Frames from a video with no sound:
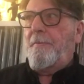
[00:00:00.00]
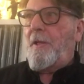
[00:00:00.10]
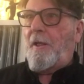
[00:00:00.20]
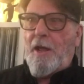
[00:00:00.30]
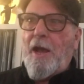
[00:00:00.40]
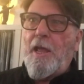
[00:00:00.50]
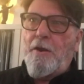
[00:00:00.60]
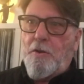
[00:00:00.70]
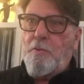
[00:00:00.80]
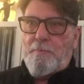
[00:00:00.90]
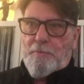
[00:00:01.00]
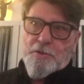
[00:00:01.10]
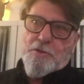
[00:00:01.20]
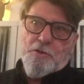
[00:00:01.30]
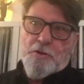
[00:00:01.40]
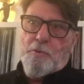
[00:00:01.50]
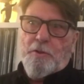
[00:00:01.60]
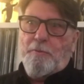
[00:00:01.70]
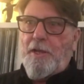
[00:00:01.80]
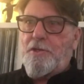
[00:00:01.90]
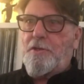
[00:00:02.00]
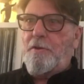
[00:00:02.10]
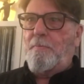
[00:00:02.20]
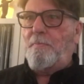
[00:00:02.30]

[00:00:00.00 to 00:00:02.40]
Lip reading: and hire equipment and do all the rest. And,